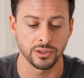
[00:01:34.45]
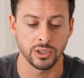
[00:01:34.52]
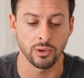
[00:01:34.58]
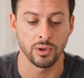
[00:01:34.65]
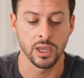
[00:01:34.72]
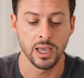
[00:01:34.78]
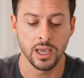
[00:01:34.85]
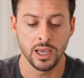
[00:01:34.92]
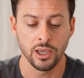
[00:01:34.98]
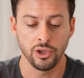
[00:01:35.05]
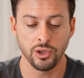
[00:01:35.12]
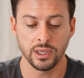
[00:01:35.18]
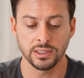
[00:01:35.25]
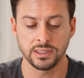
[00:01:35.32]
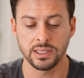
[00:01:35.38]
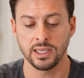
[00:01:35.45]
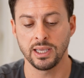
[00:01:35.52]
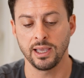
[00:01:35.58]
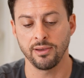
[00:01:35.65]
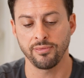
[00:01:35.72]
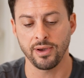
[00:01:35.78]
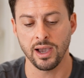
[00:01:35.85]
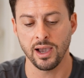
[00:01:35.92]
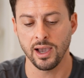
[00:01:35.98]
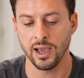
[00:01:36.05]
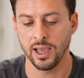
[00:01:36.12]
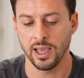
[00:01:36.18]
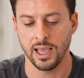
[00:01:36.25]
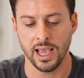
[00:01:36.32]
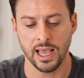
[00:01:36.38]
So you can see if
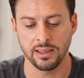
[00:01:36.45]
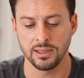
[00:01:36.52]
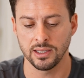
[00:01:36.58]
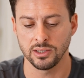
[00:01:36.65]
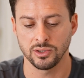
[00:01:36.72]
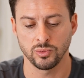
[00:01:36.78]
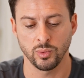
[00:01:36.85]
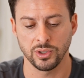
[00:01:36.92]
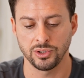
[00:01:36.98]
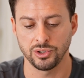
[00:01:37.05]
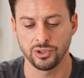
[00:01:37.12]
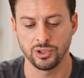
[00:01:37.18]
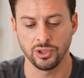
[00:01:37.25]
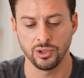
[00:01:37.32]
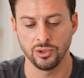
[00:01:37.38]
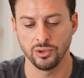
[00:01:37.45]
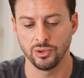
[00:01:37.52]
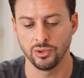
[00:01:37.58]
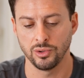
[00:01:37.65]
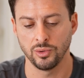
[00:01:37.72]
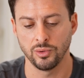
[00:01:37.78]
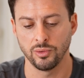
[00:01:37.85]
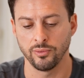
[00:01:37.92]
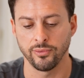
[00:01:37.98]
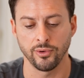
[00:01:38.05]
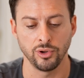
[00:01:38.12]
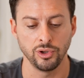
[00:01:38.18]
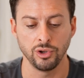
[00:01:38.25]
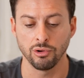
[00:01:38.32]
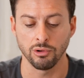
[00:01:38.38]
I had this switch to
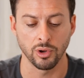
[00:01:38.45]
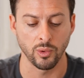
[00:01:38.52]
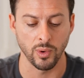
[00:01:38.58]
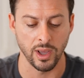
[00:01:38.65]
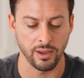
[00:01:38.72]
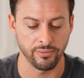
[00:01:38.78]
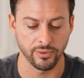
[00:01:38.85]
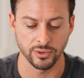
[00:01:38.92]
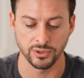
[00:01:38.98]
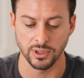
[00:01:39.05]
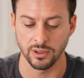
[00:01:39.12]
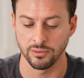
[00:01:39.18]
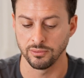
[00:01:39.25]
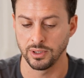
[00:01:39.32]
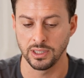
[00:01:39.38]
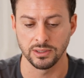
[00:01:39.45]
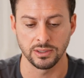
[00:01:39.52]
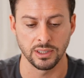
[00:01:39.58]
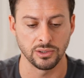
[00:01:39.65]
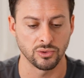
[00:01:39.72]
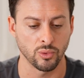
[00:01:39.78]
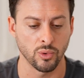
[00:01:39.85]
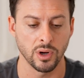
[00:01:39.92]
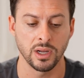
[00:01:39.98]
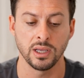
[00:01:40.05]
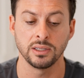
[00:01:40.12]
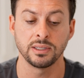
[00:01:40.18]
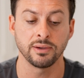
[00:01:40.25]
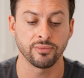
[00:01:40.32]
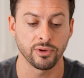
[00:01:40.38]
Uruguay, for instance, or
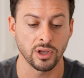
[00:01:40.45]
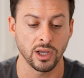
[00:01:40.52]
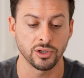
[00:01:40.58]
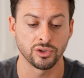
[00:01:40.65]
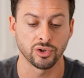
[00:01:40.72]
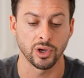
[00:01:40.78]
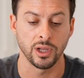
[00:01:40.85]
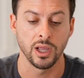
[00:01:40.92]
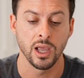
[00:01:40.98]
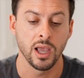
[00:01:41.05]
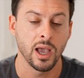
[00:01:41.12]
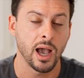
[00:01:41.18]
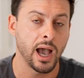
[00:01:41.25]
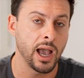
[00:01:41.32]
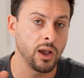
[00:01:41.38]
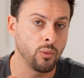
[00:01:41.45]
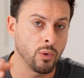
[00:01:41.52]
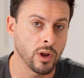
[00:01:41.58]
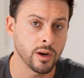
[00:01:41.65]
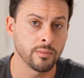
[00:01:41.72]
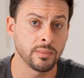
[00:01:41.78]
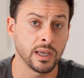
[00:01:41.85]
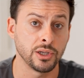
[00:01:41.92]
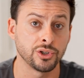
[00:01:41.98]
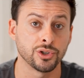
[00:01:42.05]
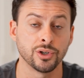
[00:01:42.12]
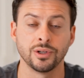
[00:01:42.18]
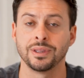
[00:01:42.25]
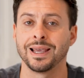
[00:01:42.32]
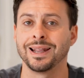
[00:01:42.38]
a different country, I want to make
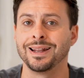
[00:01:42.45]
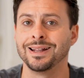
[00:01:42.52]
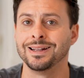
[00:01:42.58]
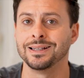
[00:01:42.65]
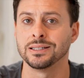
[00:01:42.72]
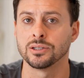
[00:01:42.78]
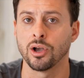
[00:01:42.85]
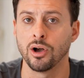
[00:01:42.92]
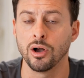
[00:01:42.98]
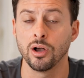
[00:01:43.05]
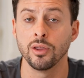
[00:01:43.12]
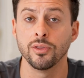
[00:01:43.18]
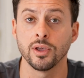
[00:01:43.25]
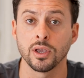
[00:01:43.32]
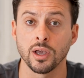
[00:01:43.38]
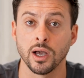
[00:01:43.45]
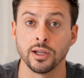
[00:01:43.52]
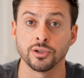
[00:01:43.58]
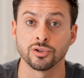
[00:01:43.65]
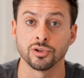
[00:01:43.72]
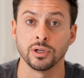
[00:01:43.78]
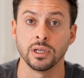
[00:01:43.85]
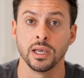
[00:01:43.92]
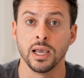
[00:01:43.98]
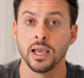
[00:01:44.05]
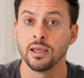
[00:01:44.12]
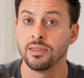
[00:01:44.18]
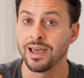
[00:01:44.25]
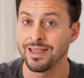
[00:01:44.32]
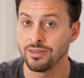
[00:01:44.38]
sure that it is on the country
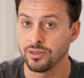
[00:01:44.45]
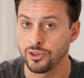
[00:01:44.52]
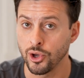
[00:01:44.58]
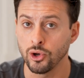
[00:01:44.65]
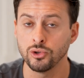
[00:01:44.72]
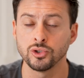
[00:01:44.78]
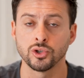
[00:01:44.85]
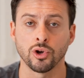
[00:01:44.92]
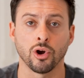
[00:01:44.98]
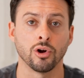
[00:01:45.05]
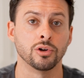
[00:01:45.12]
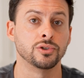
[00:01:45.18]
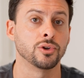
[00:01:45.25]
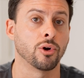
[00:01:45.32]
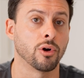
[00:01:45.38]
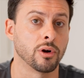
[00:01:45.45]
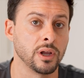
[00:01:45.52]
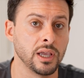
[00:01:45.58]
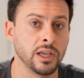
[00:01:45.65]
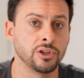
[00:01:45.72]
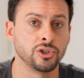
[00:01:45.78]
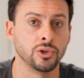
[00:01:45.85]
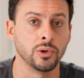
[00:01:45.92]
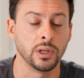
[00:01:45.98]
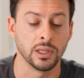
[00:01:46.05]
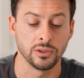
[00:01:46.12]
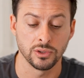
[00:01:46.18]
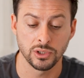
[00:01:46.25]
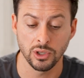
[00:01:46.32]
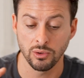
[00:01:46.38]
that those cards are issued
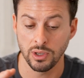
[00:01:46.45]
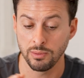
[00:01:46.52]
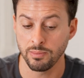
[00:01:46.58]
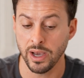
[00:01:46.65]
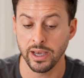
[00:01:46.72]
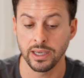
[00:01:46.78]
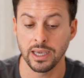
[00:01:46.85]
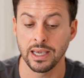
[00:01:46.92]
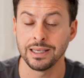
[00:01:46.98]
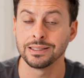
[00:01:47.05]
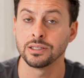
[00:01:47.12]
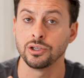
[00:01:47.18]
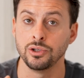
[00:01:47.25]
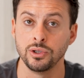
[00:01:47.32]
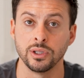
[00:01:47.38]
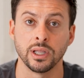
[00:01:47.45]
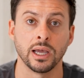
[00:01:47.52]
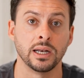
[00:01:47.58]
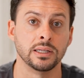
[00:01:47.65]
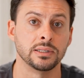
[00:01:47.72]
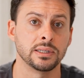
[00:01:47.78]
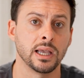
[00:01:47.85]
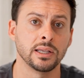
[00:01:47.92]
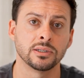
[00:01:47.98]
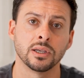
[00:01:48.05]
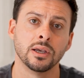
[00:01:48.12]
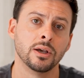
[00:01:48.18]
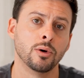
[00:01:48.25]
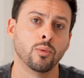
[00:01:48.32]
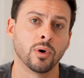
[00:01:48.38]
in. So in my case, United States,
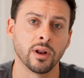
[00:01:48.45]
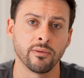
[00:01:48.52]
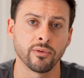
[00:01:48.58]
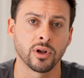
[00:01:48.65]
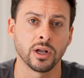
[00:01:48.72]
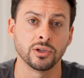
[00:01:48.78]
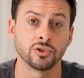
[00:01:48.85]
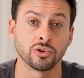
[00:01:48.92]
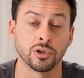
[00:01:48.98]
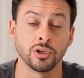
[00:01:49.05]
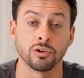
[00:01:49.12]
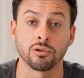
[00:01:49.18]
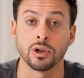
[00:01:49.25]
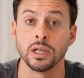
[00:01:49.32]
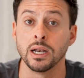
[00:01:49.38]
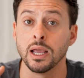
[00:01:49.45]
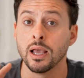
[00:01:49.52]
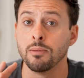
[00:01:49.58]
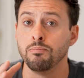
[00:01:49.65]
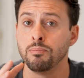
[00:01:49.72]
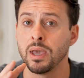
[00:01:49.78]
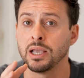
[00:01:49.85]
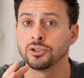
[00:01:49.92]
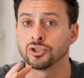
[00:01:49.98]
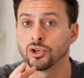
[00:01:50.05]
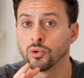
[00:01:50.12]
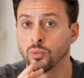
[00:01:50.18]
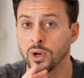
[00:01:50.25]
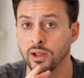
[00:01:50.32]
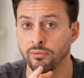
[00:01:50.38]
whatever country you're in, make
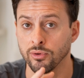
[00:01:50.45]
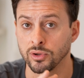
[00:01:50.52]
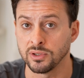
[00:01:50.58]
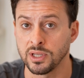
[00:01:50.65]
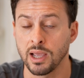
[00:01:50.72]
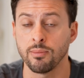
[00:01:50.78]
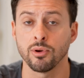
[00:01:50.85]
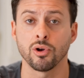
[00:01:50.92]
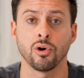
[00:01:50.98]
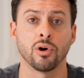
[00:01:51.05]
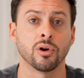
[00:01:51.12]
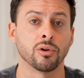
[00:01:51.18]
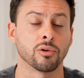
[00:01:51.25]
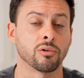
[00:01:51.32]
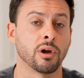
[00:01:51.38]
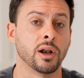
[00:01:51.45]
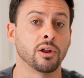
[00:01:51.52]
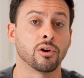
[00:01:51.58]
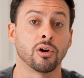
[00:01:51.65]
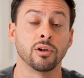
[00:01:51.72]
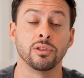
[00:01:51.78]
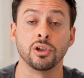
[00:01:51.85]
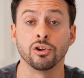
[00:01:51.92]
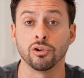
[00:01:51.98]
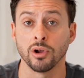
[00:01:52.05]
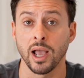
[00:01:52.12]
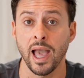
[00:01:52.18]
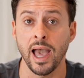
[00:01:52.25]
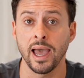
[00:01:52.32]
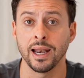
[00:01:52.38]
sure whatever debit card or credit card that
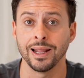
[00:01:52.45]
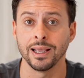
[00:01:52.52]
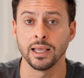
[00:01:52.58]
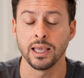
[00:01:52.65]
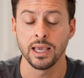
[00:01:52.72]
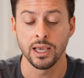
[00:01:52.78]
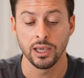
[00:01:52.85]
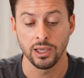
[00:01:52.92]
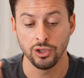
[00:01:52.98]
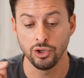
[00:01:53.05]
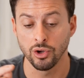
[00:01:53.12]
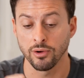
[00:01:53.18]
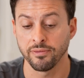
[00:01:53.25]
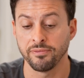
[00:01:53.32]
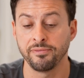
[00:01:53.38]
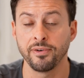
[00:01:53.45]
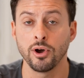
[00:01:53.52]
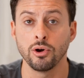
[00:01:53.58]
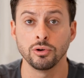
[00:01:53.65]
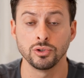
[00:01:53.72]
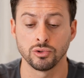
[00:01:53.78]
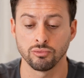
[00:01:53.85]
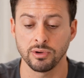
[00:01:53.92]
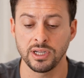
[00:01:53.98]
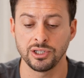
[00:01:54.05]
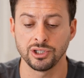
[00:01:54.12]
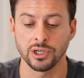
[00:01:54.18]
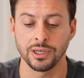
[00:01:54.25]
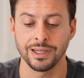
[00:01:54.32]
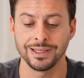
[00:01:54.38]
you're adding, your phone's
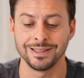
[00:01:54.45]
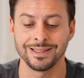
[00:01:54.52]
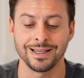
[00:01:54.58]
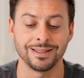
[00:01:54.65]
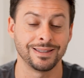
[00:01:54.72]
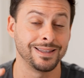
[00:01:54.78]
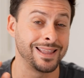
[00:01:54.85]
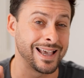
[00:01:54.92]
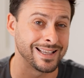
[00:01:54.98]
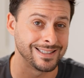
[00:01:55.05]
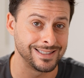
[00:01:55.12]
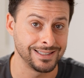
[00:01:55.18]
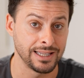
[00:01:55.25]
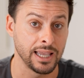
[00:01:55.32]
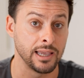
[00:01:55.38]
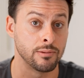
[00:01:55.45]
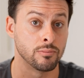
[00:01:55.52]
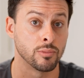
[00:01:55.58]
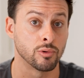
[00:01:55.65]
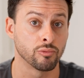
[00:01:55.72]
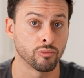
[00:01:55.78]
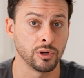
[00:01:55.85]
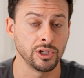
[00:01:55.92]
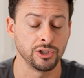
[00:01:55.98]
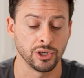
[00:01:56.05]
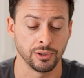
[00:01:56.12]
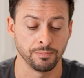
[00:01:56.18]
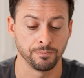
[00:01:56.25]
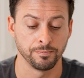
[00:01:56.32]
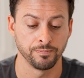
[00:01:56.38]
region is set to that same
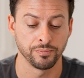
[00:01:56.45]
region.